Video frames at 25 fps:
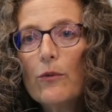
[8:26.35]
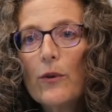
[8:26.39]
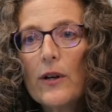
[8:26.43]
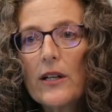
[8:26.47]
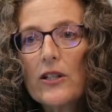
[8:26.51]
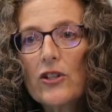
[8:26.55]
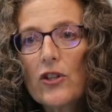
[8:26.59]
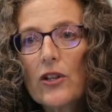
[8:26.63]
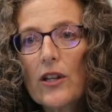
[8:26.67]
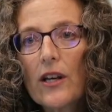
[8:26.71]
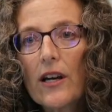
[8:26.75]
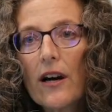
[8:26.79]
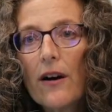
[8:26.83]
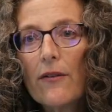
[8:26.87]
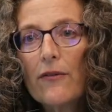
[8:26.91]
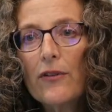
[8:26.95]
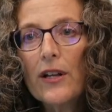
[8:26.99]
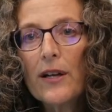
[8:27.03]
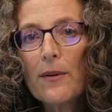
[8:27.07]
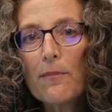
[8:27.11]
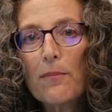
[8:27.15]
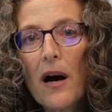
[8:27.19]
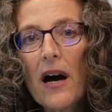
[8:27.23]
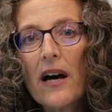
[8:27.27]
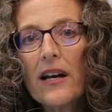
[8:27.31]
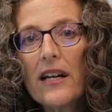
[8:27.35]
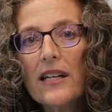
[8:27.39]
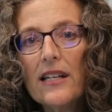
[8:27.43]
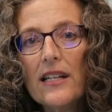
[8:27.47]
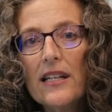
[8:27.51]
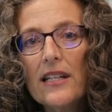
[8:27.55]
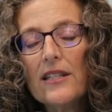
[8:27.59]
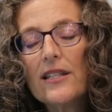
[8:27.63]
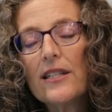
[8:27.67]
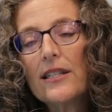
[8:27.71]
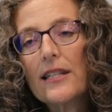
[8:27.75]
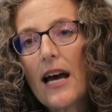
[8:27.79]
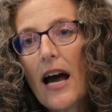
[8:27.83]
which the governing body
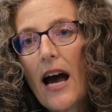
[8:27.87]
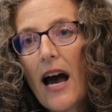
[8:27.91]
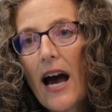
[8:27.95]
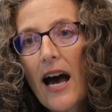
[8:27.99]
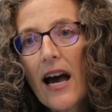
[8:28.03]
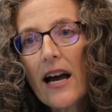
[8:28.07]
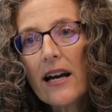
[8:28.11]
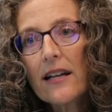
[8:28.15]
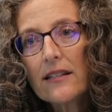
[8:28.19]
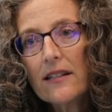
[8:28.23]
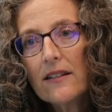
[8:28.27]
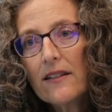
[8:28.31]
needs to act,